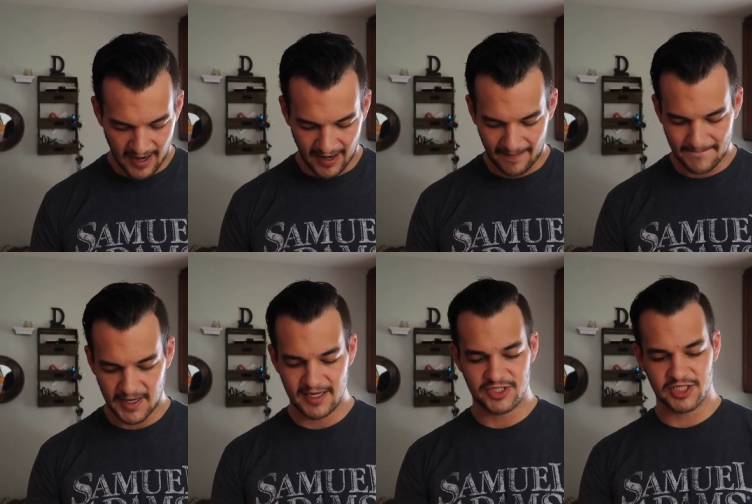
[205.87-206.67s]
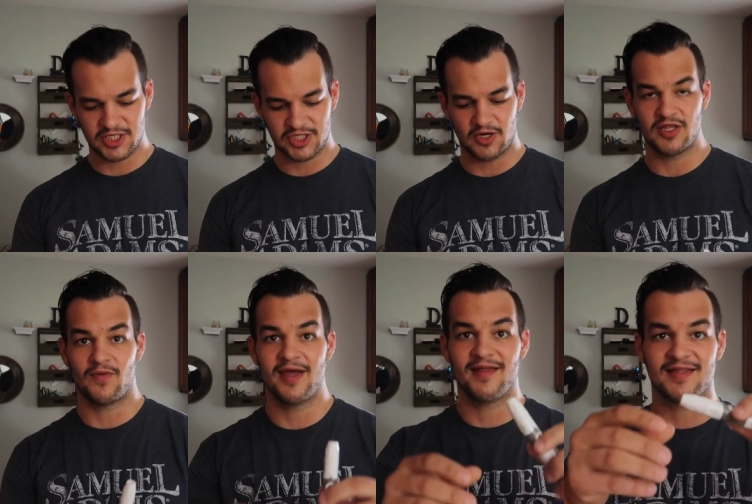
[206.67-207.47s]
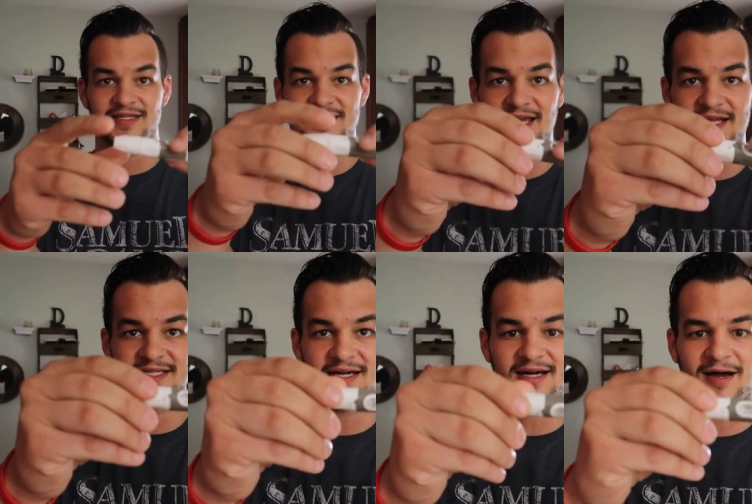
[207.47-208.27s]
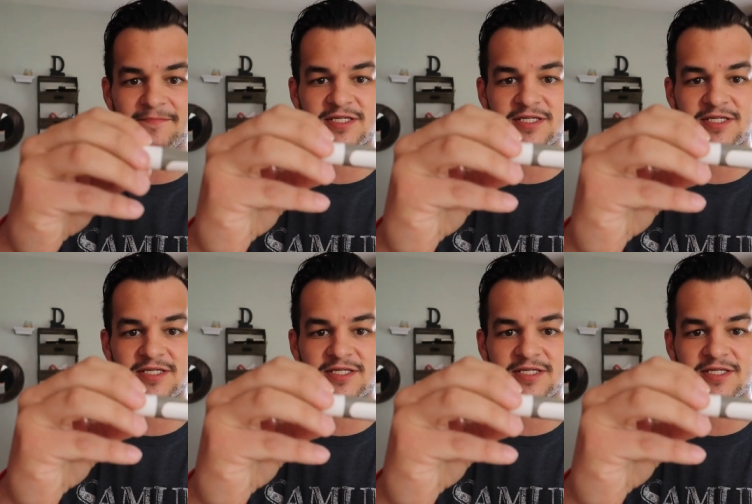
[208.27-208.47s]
Um, but just to show you the way that this sets up,